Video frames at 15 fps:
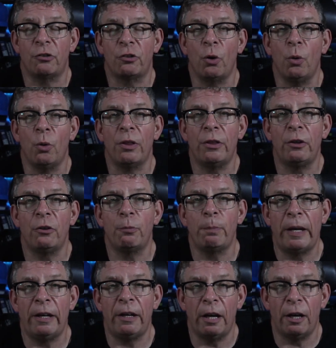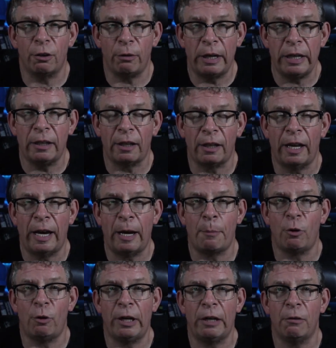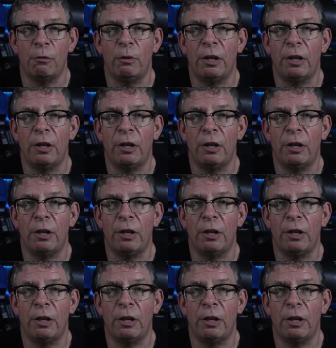So there's been a great clamoring